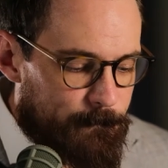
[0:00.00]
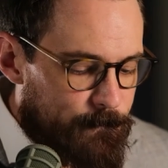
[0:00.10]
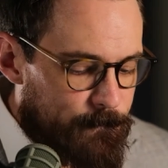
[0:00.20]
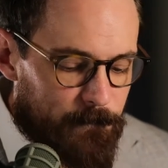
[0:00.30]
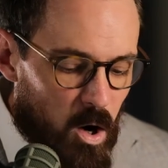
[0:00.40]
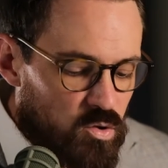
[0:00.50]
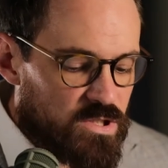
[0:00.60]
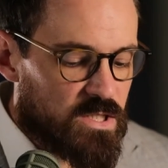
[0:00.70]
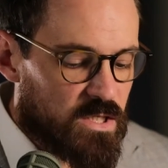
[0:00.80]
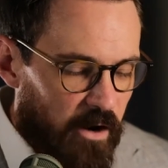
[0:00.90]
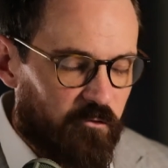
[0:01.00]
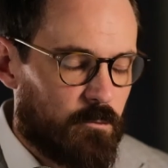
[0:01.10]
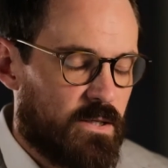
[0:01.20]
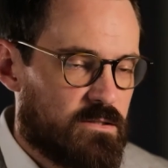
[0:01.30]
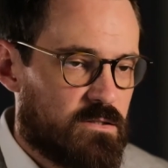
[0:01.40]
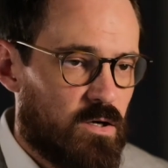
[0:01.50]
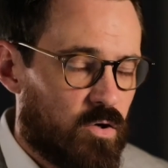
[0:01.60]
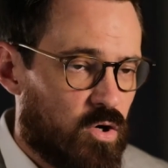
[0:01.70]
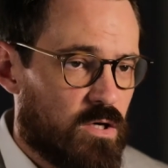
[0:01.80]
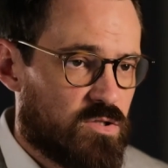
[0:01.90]
most governments
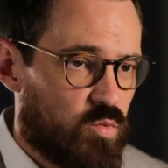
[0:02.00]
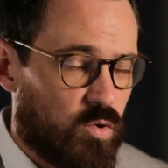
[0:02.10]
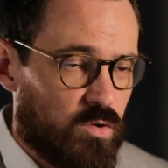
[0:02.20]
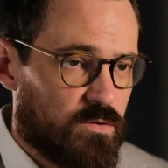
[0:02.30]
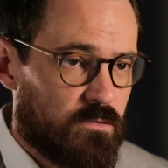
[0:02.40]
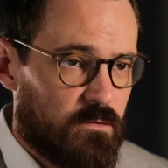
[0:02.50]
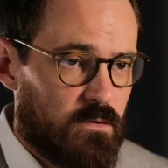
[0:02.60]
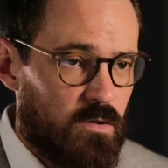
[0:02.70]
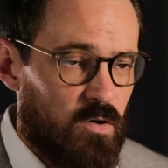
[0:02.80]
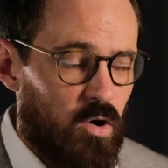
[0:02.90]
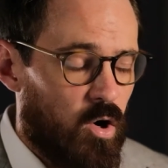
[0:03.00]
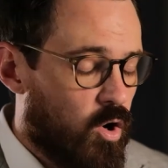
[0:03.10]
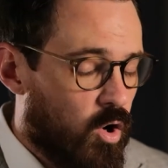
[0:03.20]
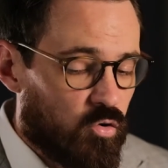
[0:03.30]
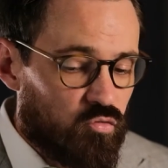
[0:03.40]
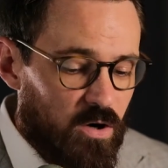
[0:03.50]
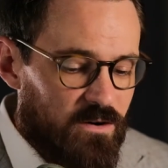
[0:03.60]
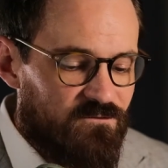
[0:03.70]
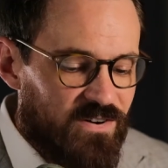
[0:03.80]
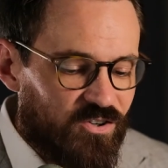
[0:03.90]
across the world are
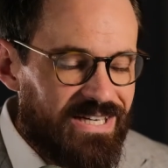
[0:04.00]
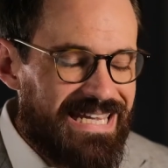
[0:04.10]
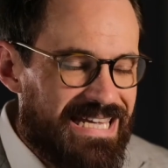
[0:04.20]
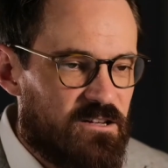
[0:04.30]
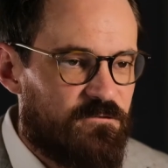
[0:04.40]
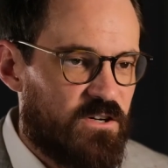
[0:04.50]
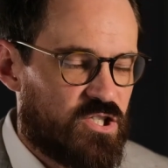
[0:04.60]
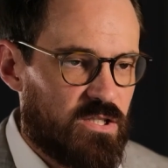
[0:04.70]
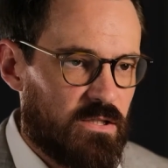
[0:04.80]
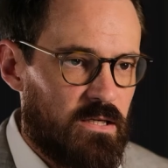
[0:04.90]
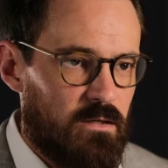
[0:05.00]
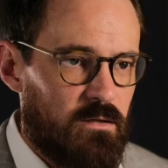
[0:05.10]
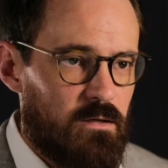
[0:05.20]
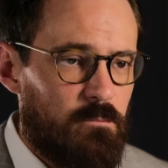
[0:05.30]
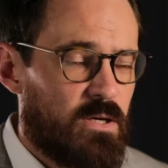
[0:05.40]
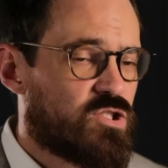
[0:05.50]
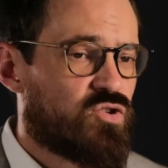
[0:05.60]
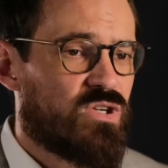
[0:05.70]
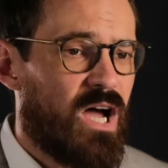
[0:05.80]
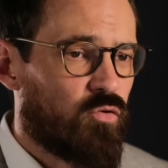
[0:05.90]
run very inefficiently because
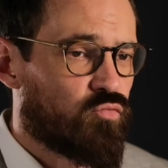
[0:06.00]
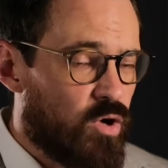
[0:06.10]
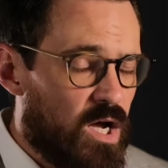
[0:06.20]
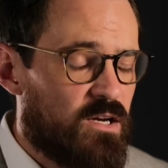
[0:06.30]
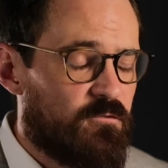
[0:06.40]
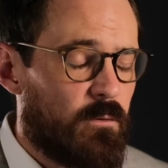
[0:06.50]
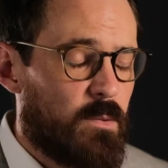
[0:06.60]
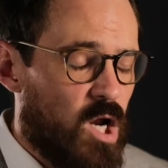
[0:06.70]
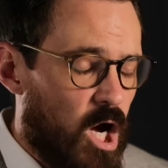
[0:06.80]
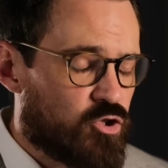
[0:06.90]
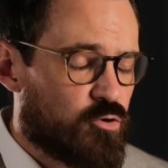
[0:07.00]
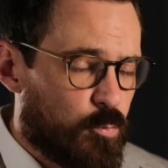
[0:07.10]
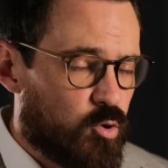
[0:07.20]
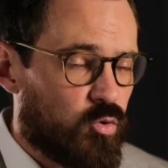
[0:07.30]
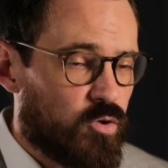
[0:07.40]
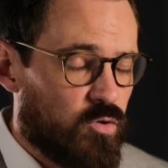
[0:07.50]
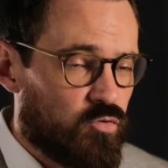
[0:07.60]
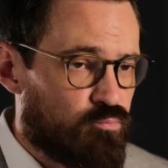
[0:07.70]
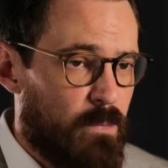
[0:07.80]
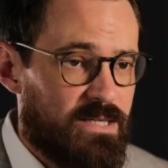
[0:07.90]
they're not run from an entrepreneurial
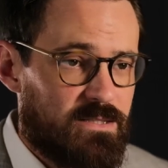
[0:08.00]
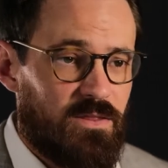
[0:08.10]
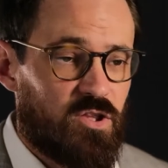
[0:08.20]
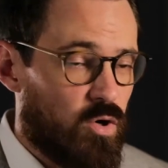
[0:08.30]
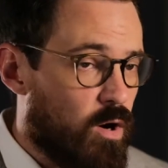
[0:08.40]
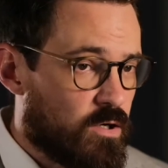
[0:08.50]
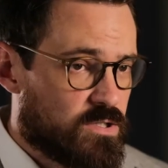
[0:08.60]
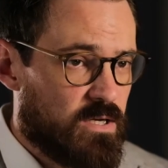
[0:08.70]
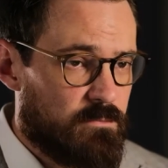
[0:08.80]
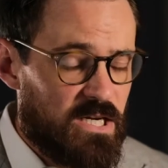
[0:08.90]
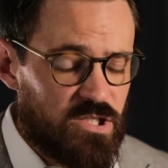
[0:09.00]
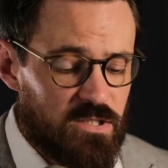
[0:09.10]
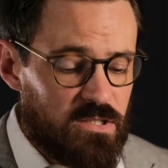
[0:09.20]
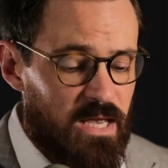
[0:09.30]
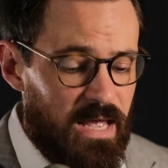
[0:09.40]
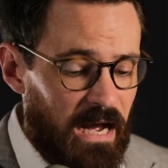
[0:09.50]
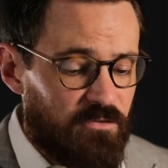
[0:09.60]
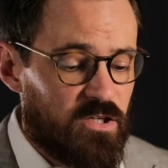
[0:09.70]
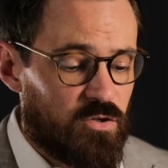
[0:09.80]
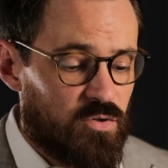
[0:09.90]
mindset. There are some nations
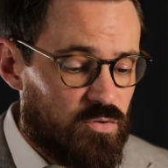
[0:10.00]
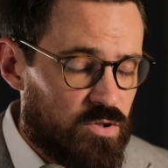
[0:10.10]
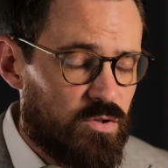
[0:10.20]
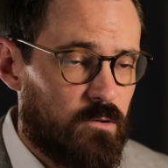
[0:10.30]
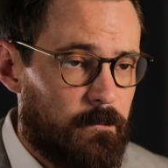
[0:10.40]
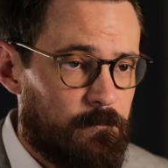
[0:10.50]
out there who do